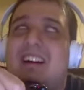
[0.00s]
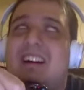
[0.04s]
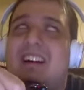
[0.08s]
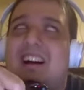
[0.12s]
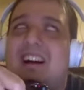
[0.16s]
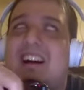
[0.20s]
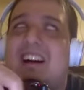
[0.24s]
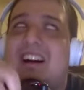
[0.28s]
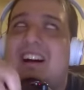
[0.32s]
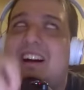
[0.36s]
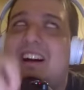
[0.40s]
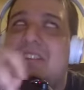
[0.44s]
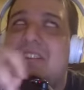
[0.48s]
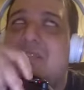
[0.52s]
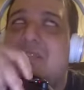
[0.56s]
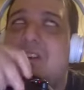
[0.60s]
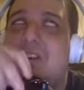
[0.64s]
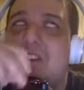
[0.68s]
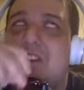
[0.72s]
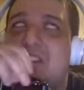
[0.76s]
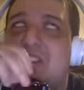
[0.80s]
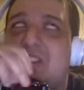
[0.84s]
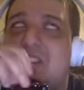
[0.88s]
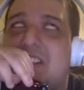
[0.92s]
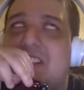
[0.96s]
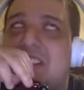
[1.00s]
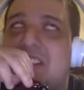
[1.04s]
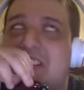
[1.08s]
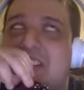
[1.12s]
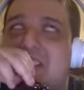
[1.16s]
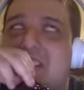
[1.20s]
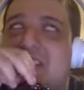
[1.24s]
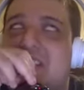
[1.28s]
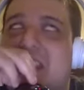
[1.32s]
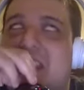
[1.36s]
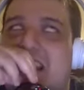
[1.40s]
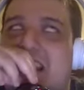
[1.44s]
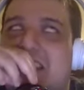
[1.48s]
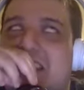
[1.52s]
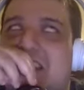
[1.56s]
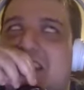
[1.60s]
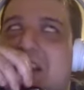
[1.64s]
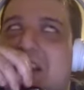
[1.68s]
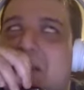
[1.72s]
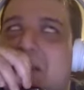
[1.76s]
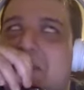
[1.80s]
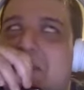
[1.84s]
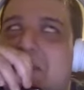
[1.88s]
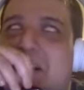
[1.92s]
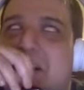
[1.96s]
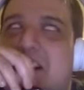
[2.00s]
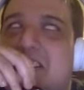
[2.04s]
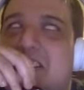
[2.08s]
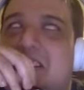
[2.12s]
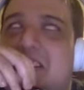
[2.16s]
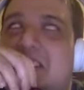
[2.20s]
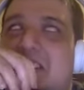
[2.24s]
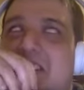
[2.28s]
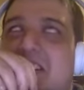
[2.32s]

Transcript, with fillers: unfortunately, you guys helped Oscar,